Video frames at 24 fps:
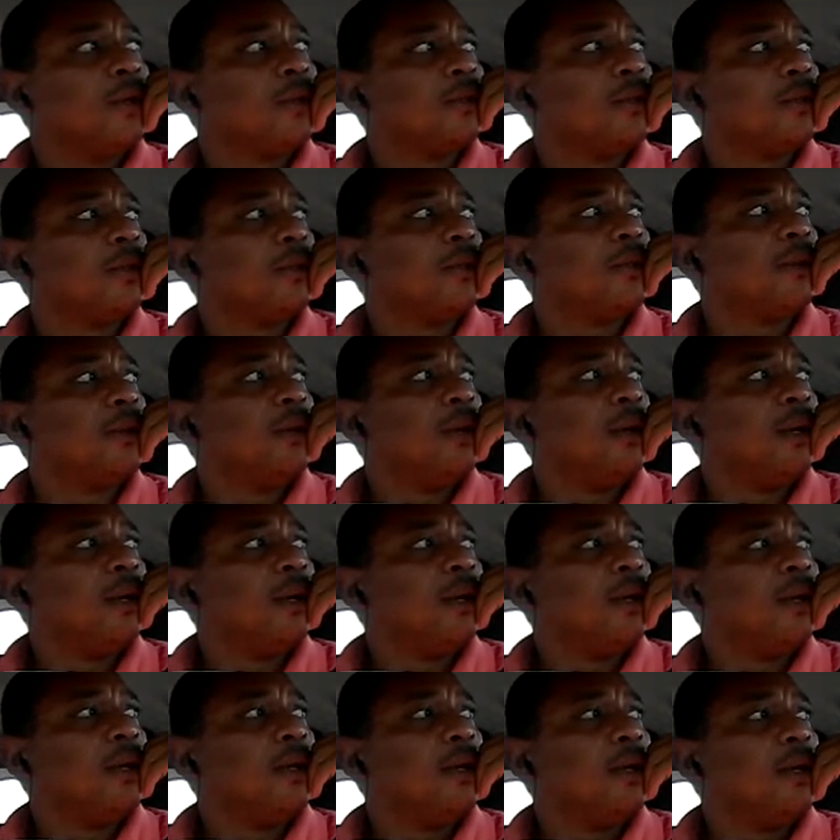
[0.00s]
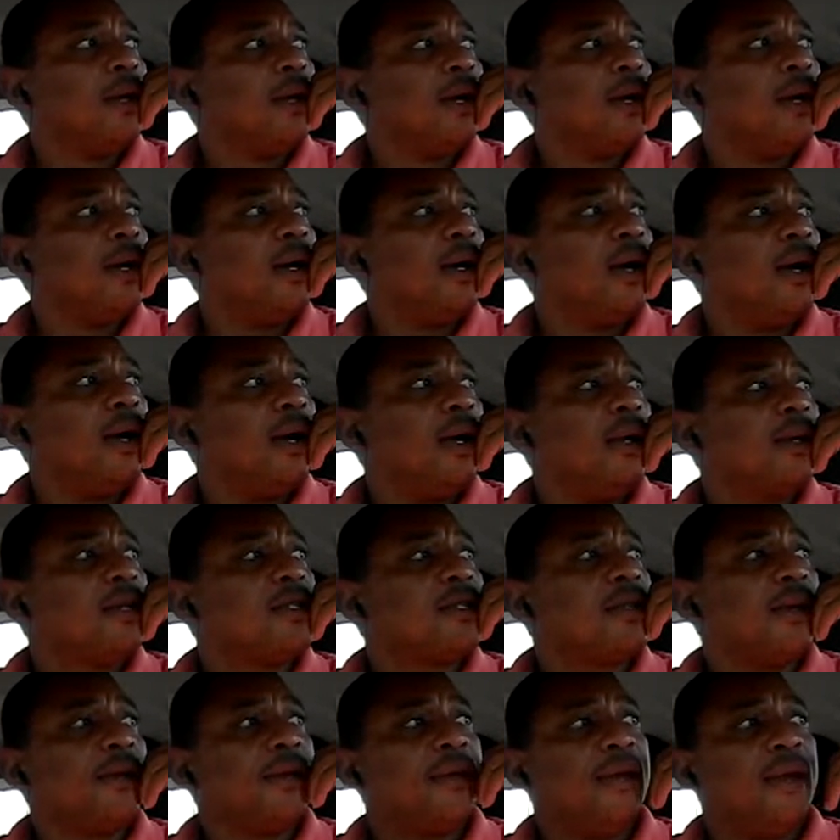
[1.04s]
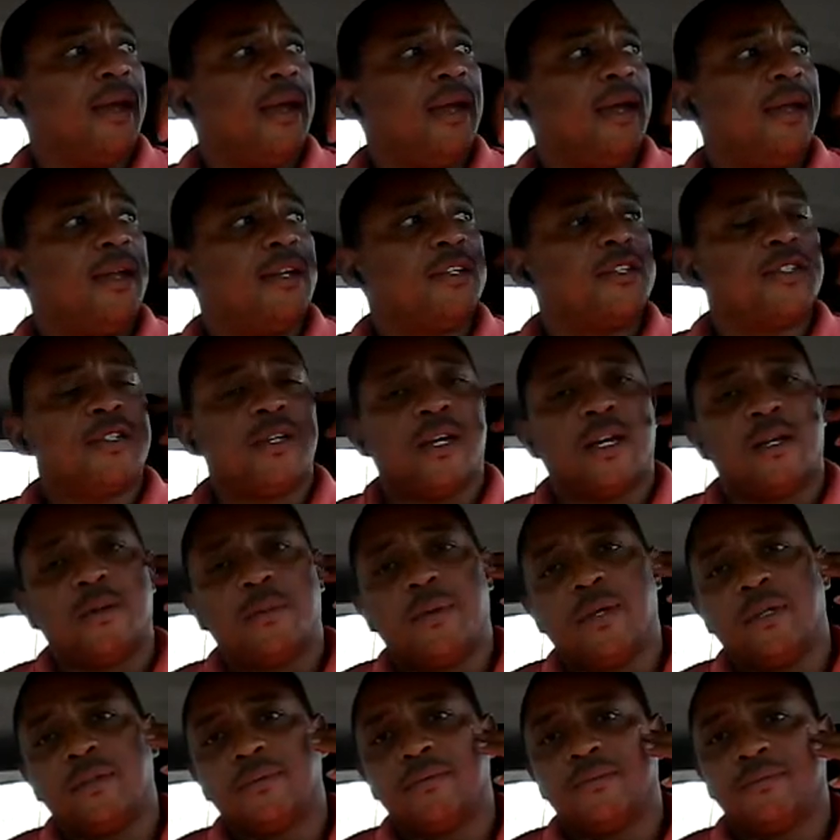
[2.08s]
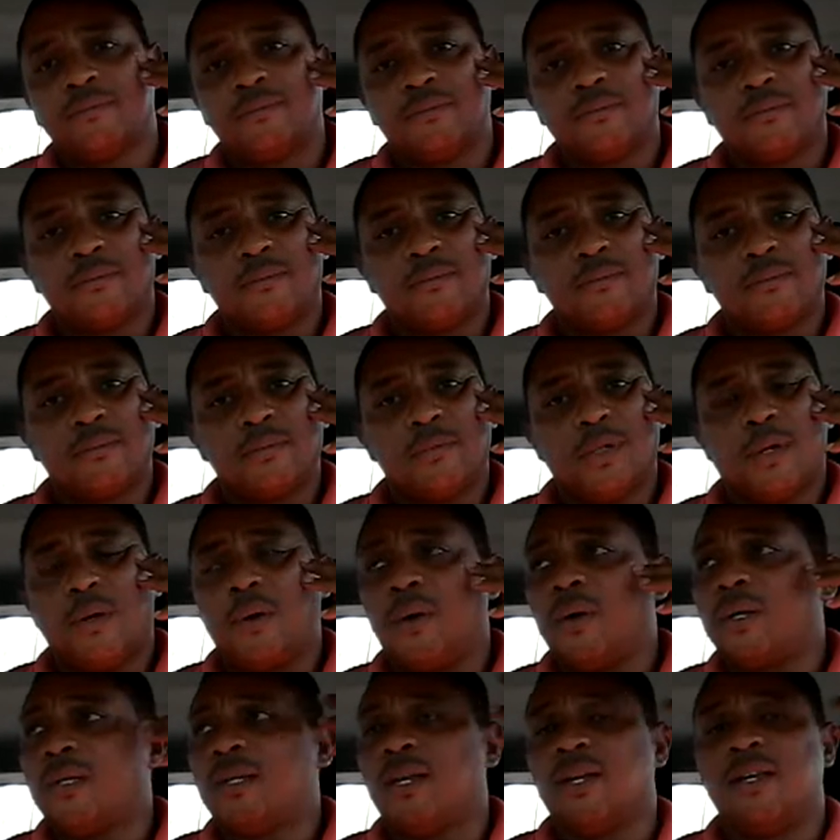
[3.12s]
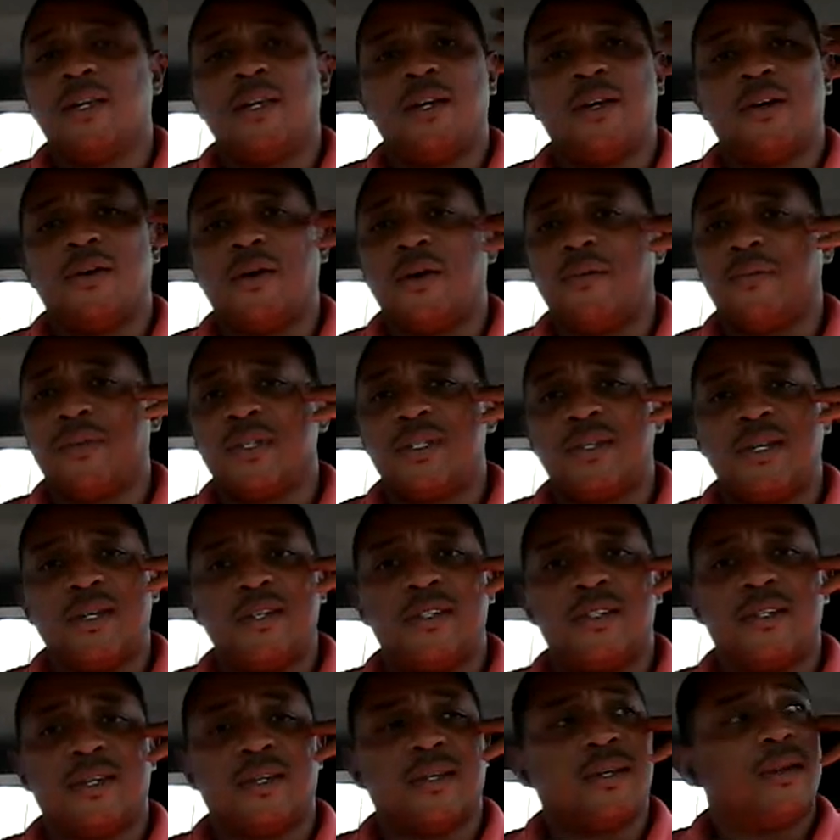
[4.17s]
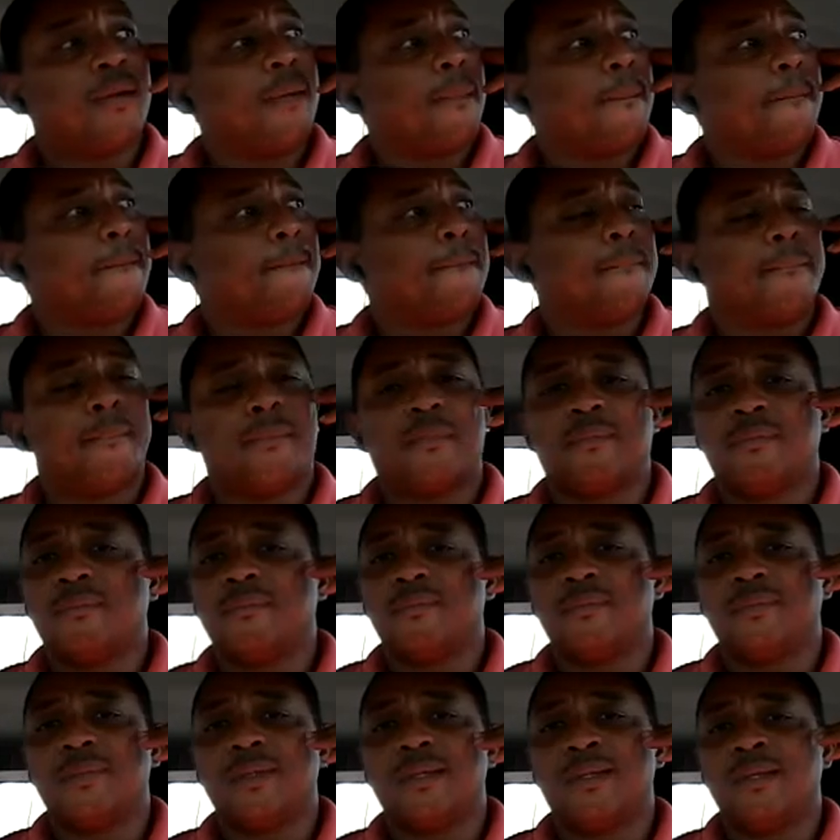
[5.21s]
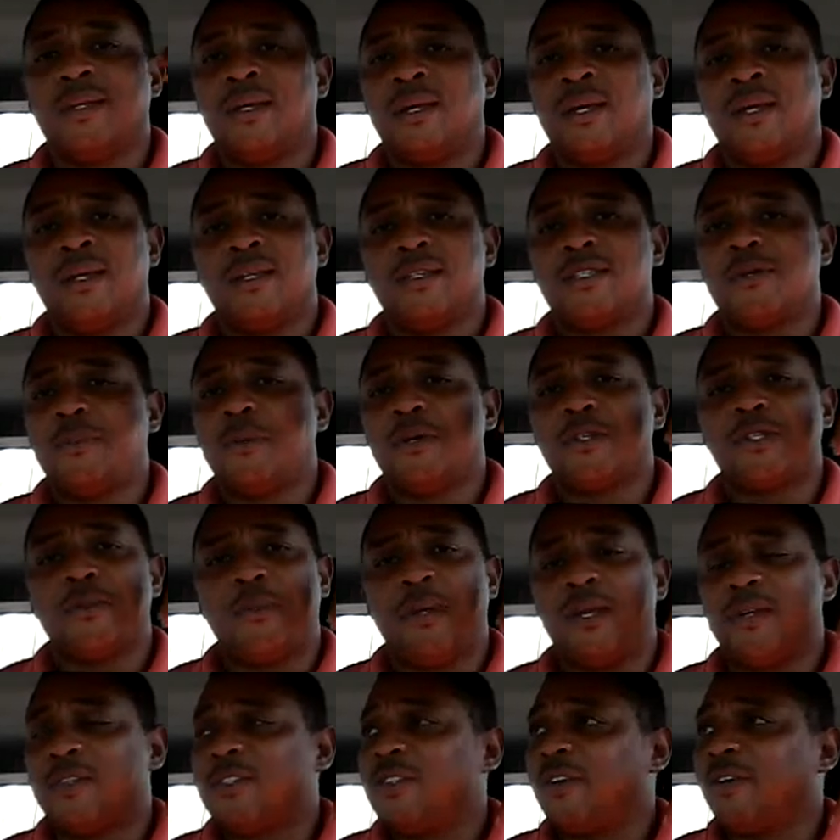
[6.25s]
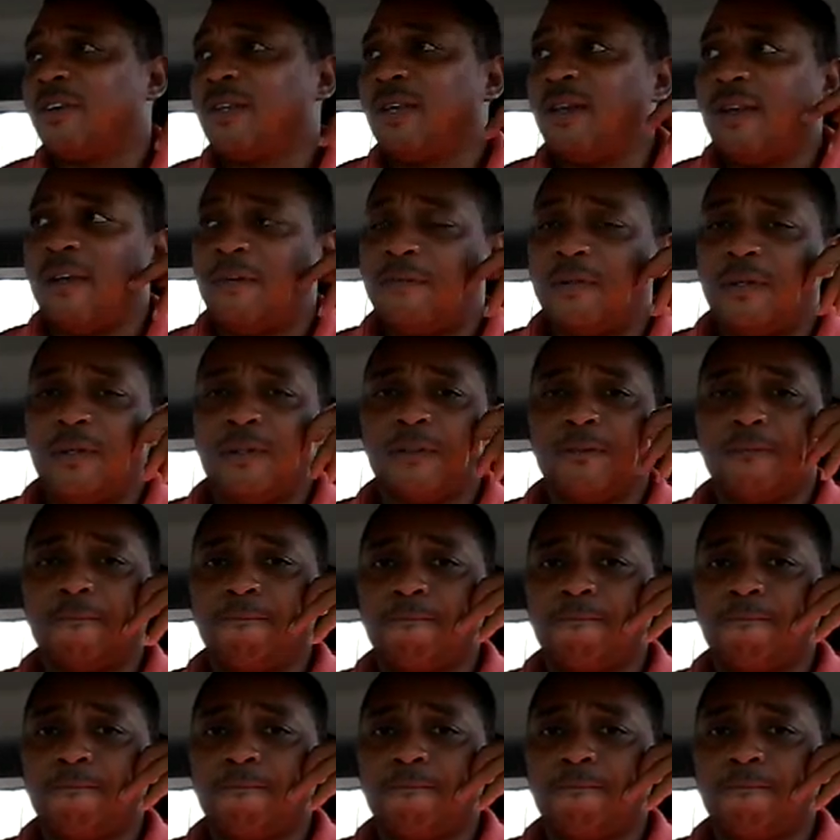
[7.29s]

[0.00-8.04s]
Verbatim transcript: So, at a certain age, gentlemen, the content of your conversation is supposed to be at a certain level.